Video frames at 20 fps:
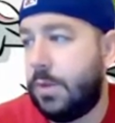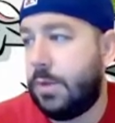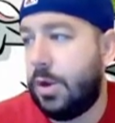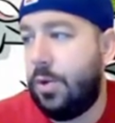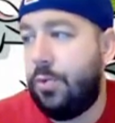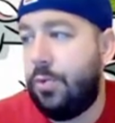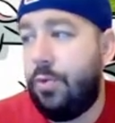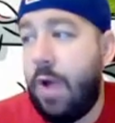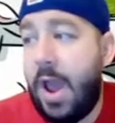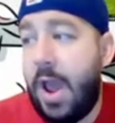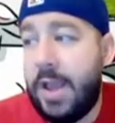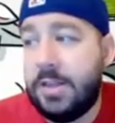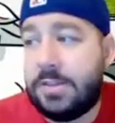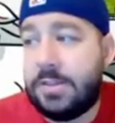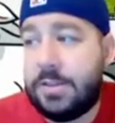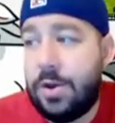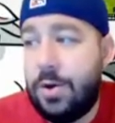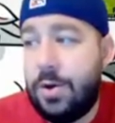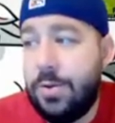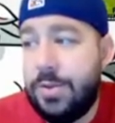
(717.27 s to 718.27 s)
Right.
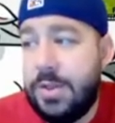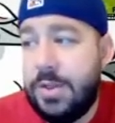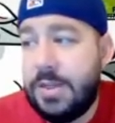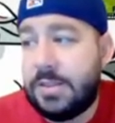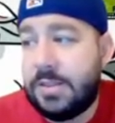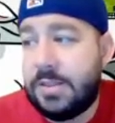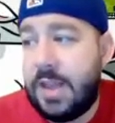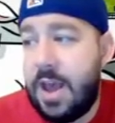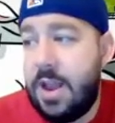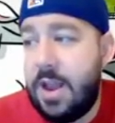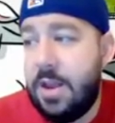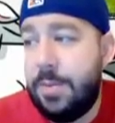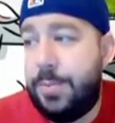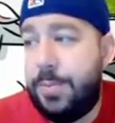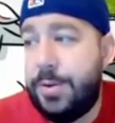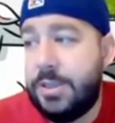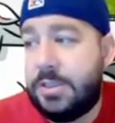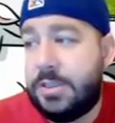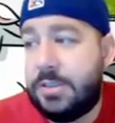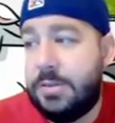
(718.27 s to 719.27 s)
So this kind of
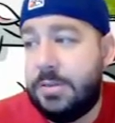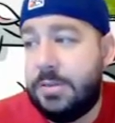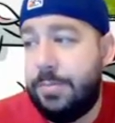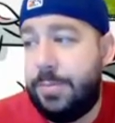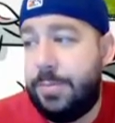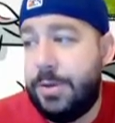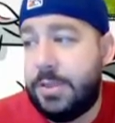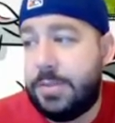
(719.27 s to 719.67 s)
puts